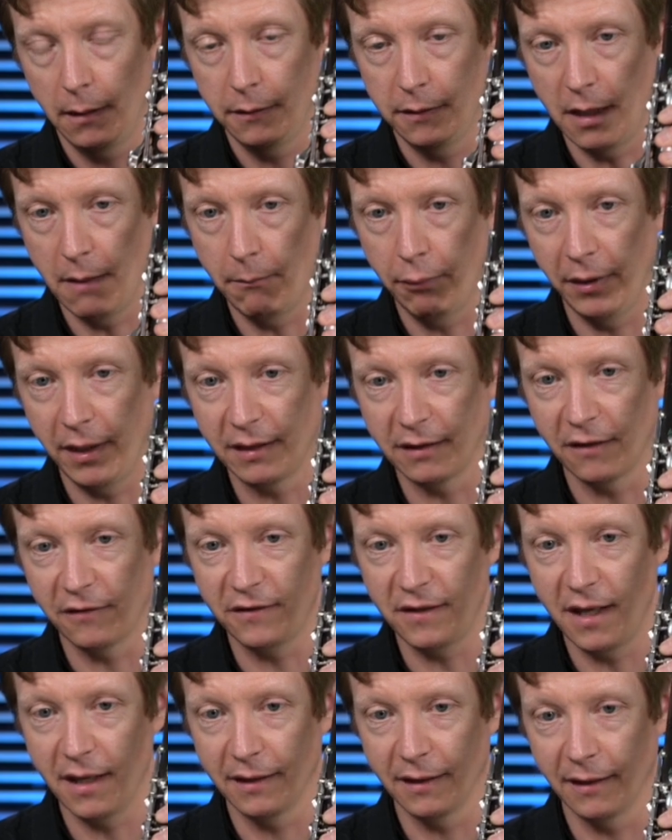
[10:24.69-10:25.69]
then playing the
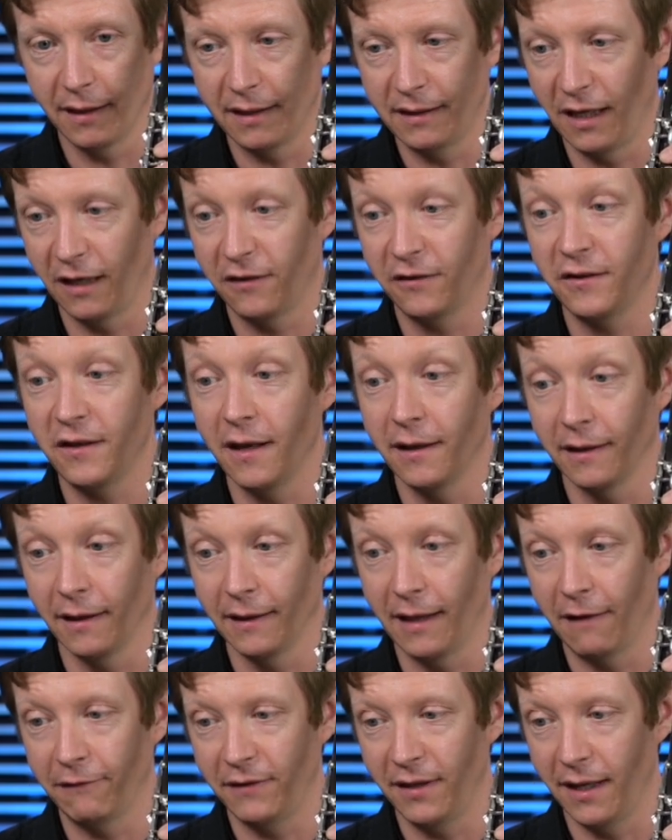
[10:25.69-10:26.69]
C on the next C on the
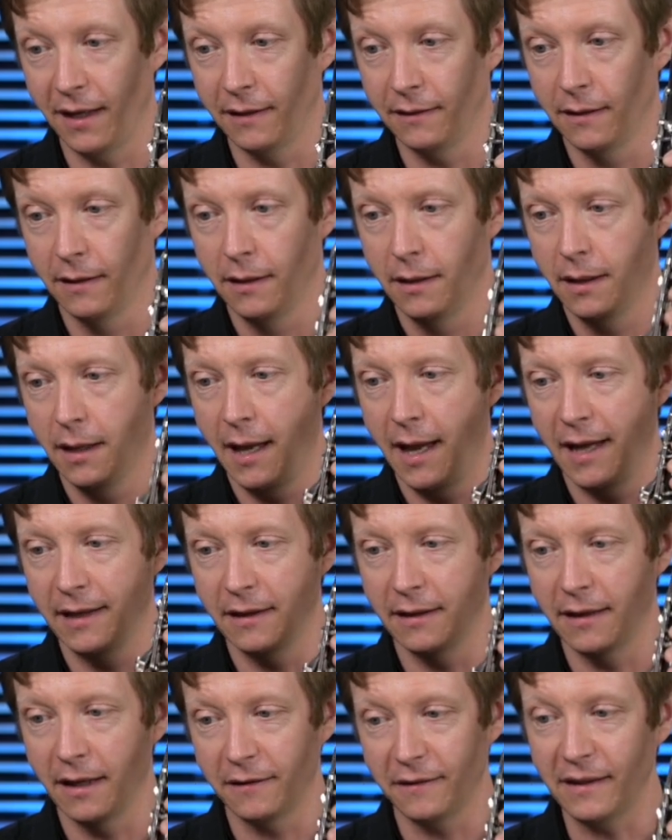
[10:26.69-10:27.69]
left hand, and
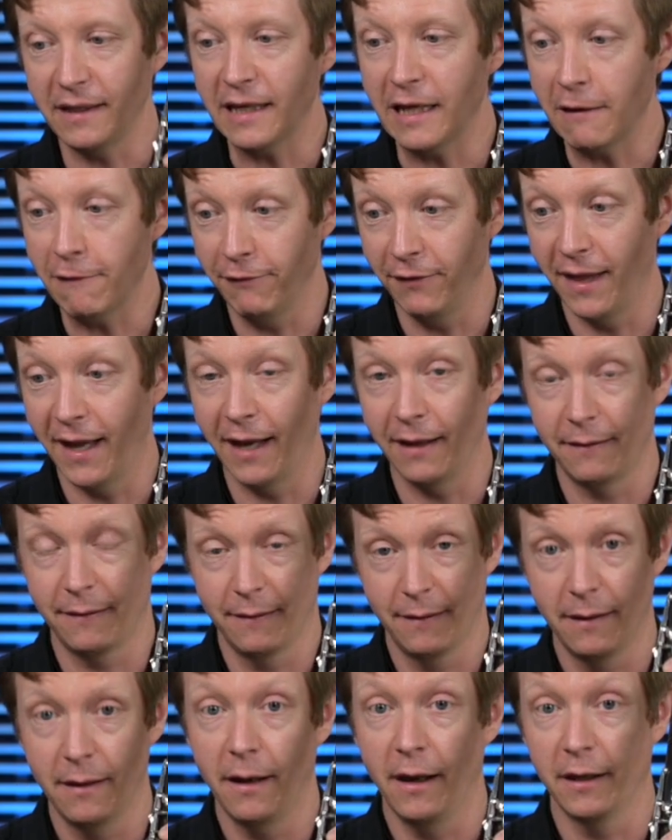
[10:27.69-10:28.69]
the next E flat
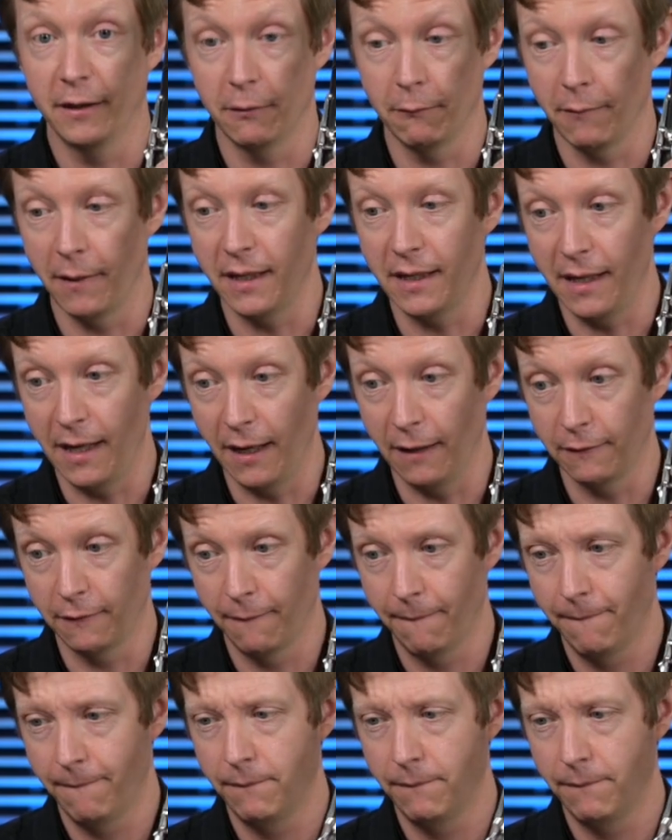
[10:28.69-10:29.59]
on the right hand.